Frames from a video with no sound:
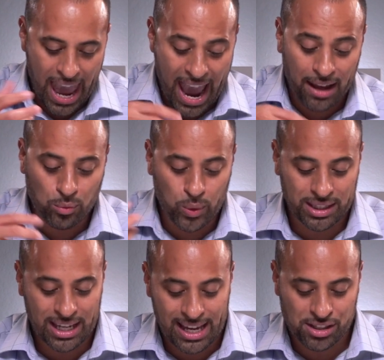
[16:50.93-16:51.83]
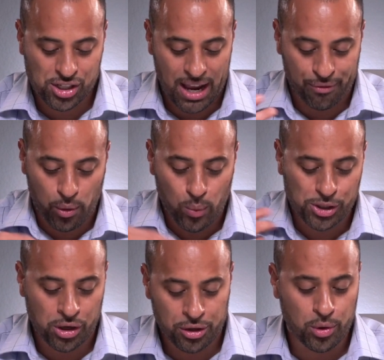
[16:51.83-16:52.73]
And with the itch from
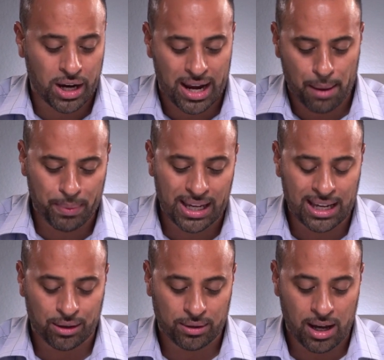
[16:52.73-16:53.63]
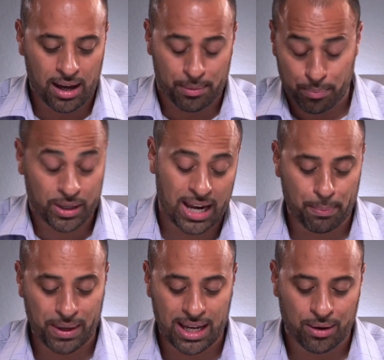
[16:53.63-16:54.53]
which you cannot be healed. Uh,
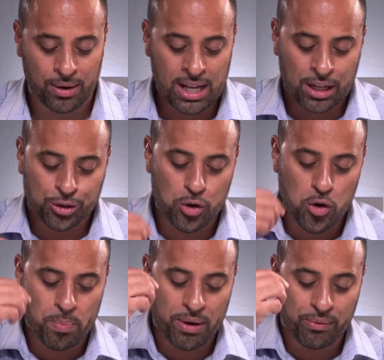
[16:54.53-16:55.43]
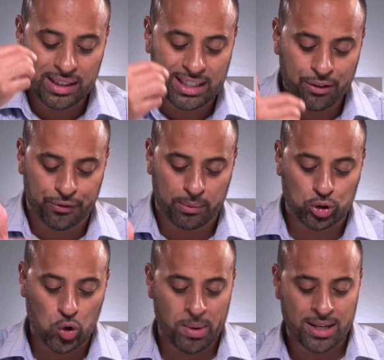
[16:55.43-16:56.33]
cannot be healed. So you've been redeemed from
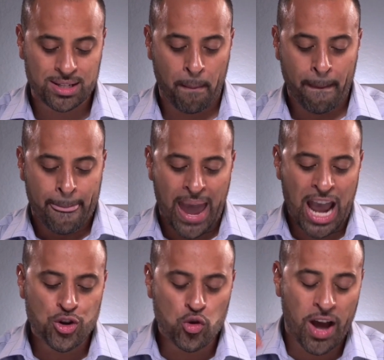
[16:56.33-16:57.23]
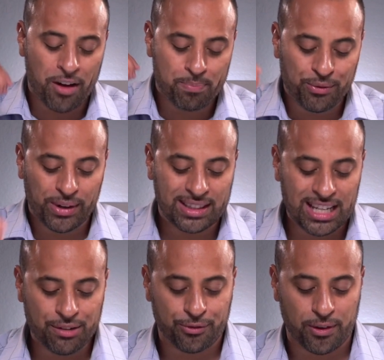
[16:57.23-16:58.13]
tumors and you have been
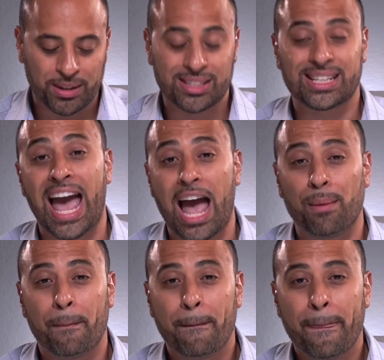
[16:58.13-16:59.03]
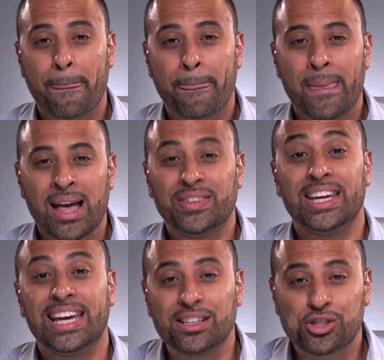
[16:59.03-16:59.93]
redeemed from the scab.
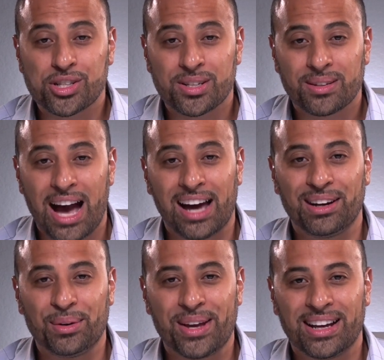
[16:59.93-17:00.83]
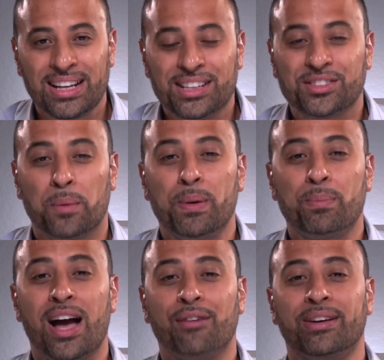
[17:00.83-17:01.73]
The itch. Hallelujah. Some
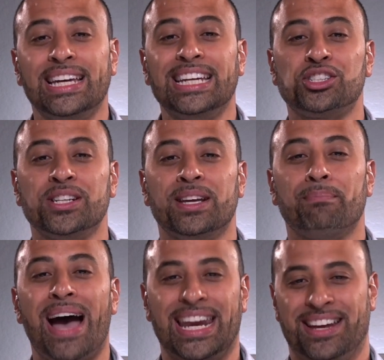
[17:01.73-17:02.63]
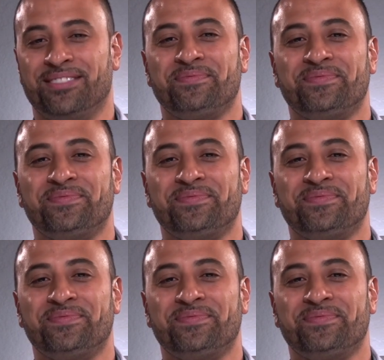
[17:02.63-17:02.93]
people have an itchy body.